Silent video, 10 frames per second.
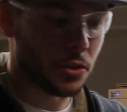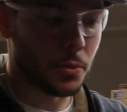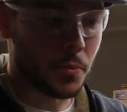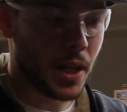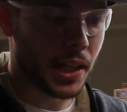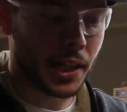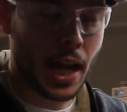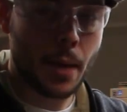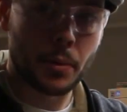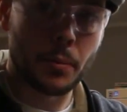will be painted
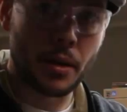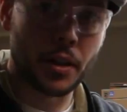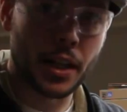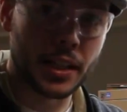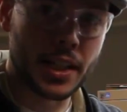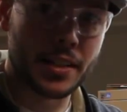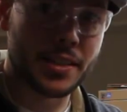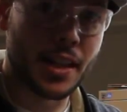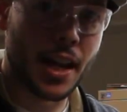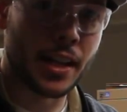copper mounted on the
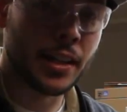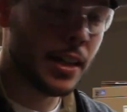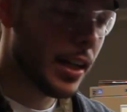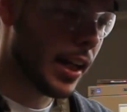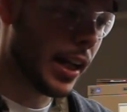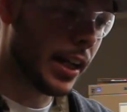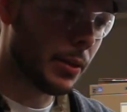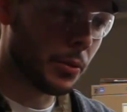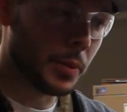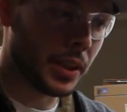inside, and
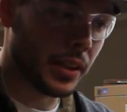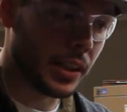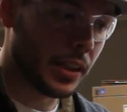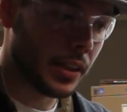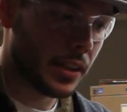it will be